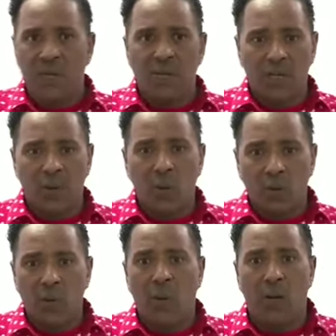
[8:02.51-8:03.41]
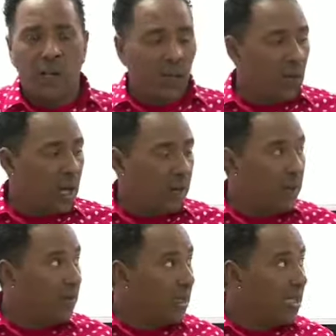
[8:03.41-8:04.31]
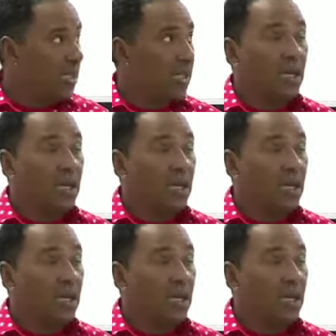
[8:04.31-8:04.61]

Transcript: we are the only one I know that with this